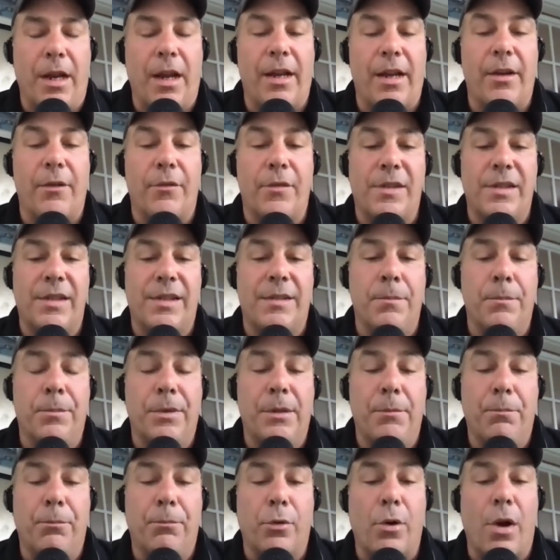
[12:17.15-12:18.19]
I have
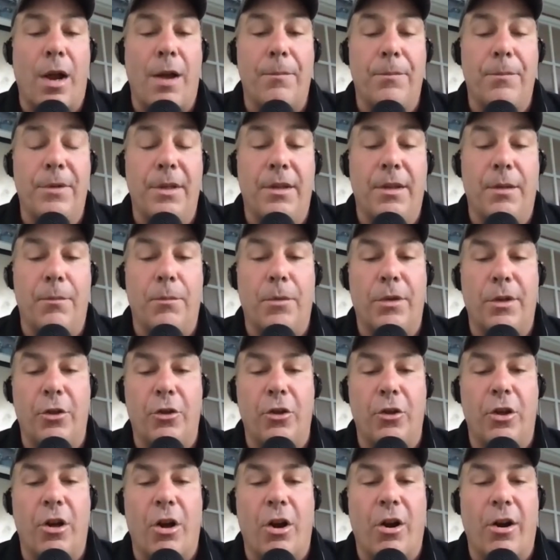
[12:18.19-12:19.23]
simply prompted them with a
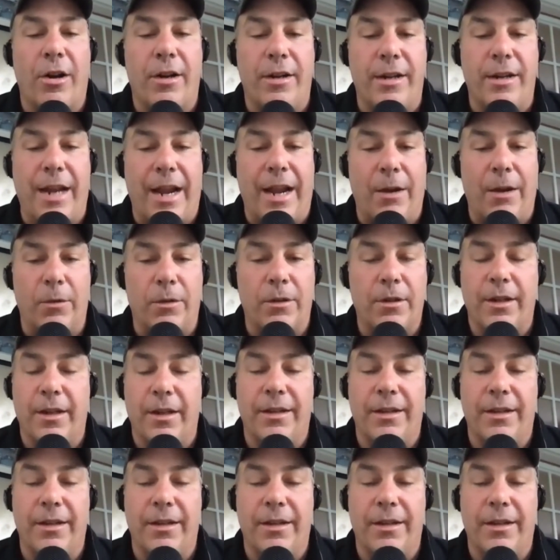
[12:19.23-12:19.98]
good hard noun.